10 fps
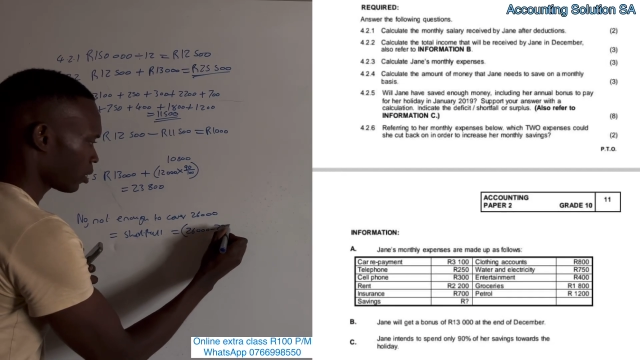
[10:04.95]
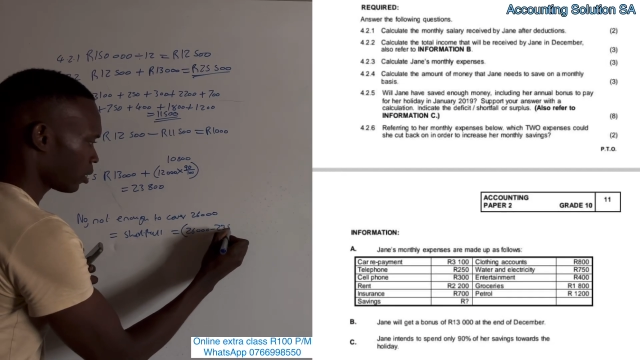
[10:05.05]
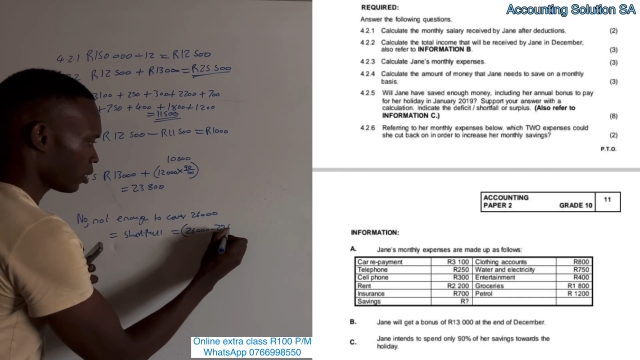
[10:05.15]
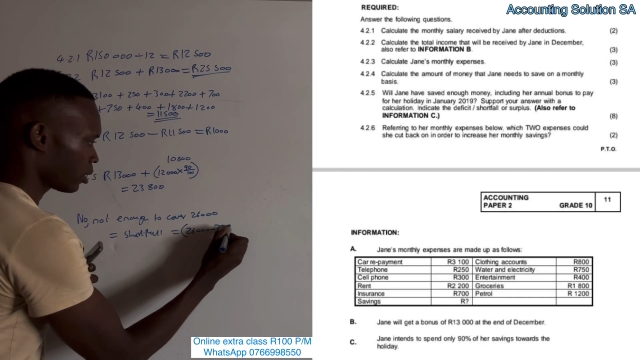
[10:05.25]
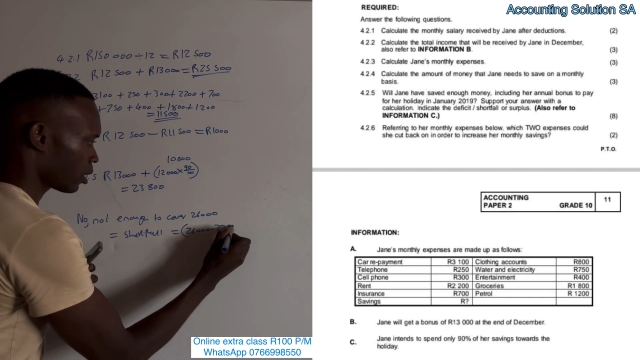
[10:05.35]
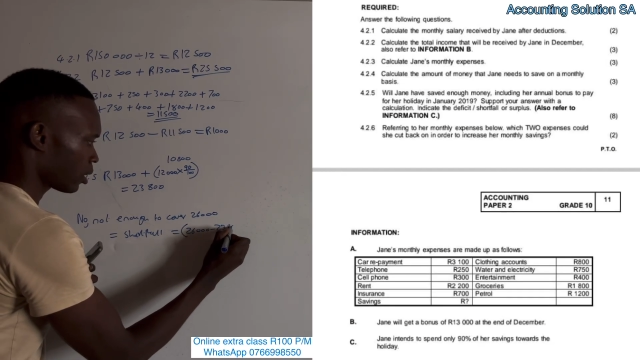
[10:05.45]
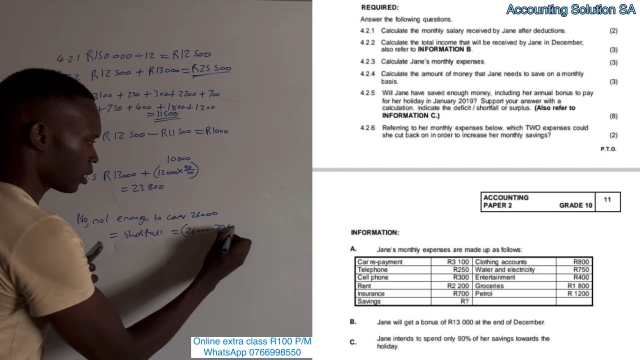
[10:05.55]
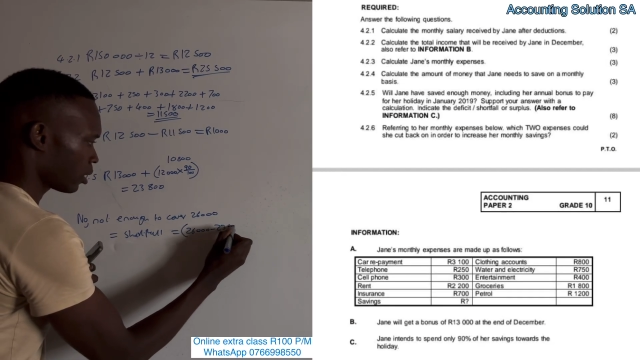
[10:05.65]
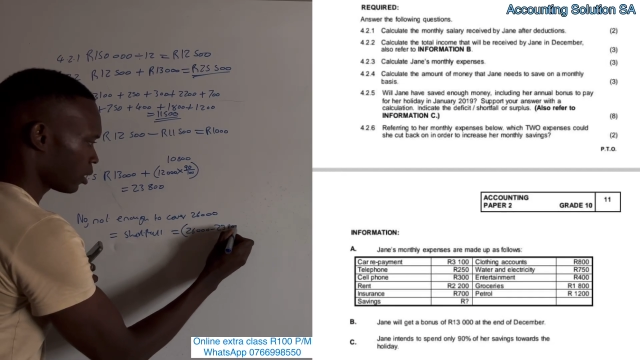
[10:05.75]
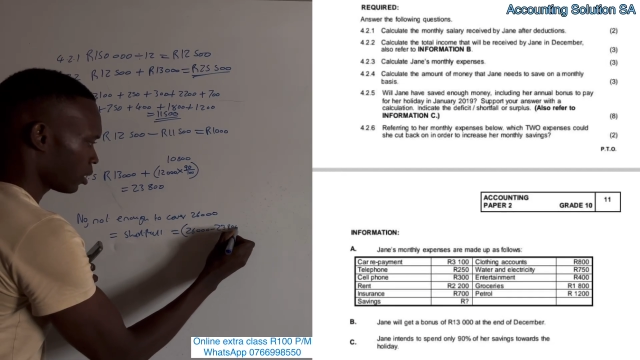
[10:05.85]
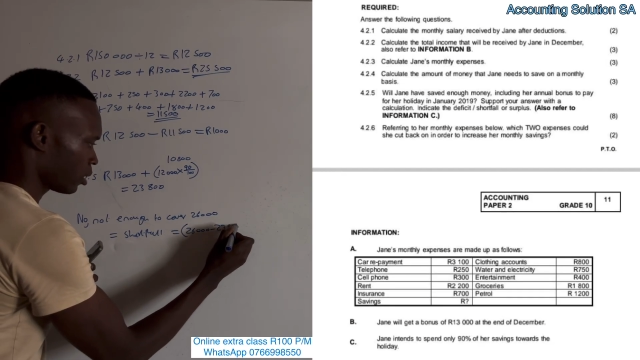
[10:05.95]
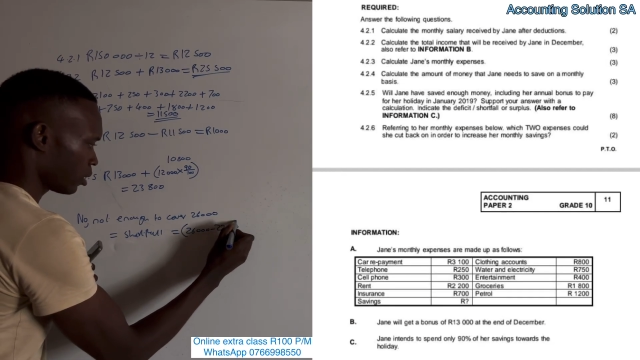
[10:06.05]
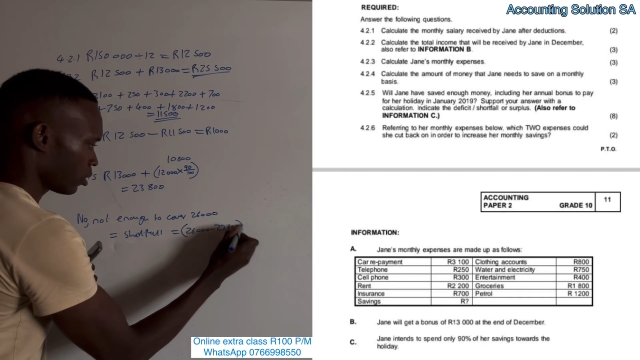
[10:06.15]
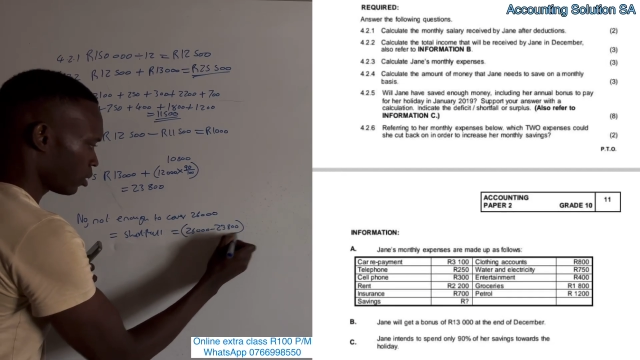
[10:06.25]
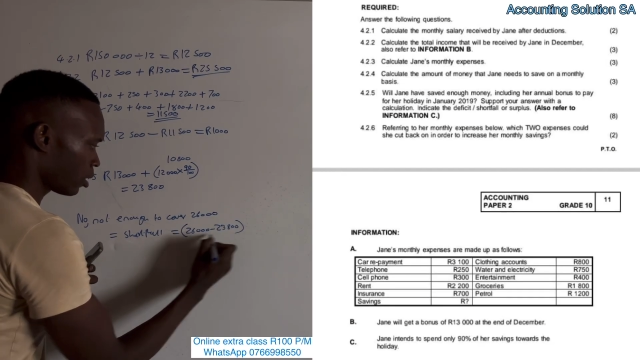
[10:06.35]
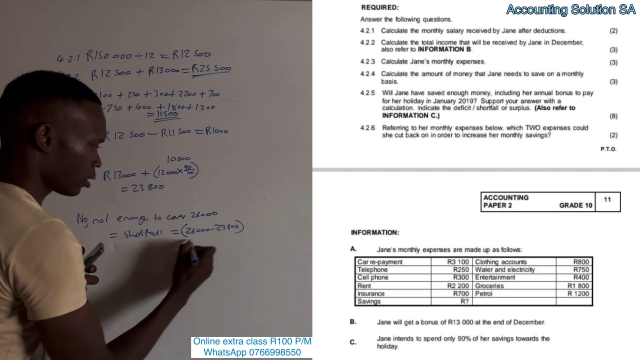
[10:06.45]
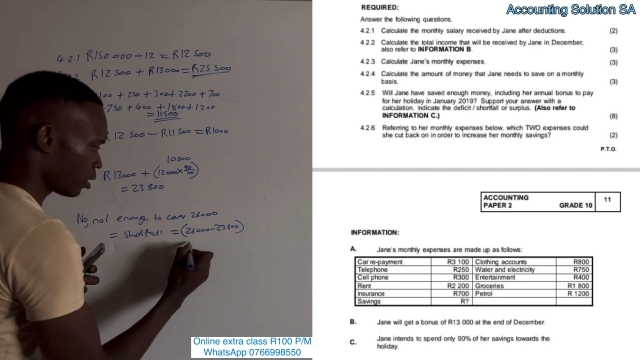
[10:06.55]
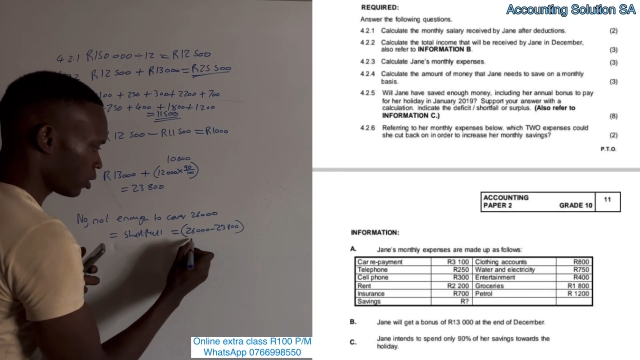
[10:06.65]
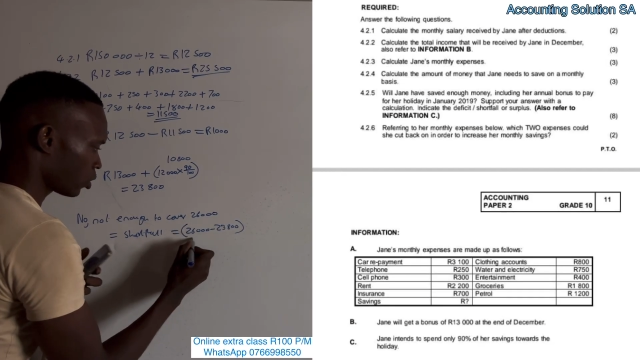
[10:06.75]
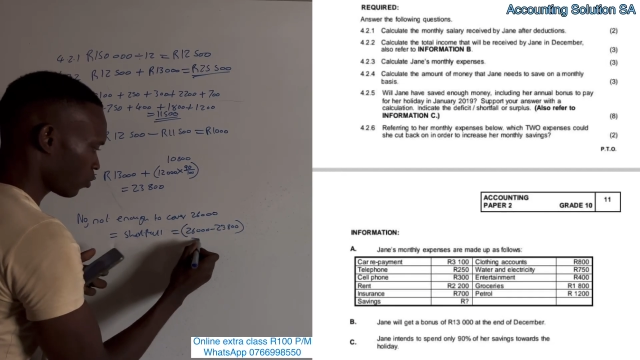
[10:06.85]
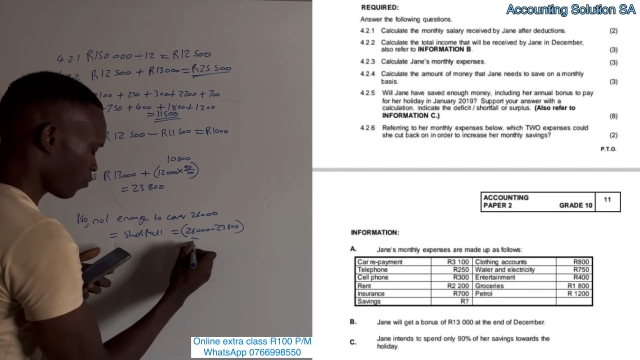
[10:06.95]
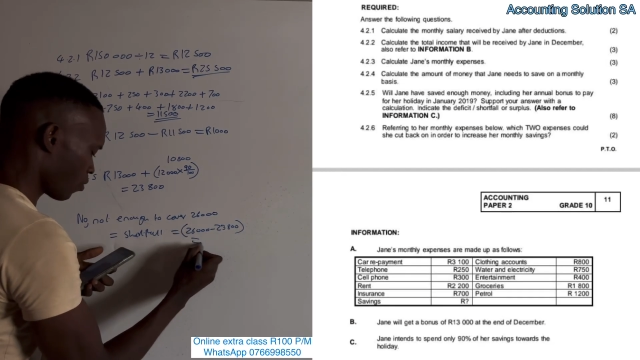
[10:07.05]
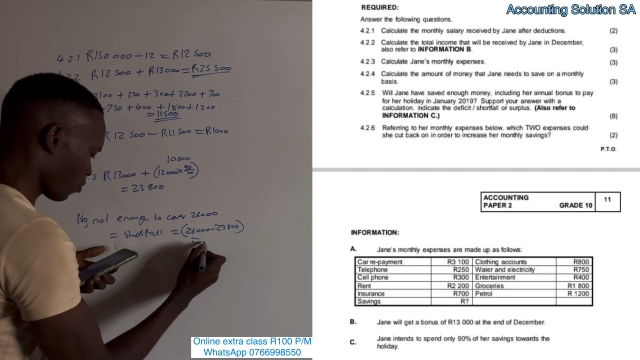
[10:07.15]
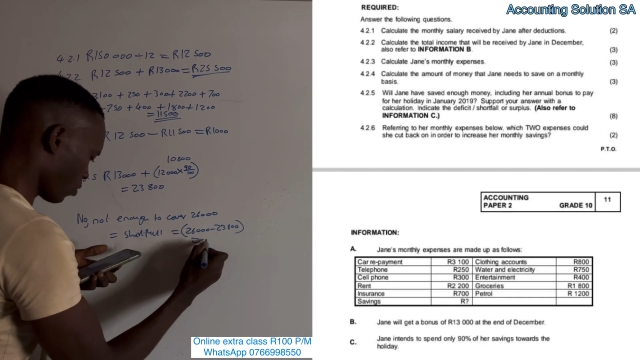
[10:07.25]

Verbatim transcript: 800 then a shortfall will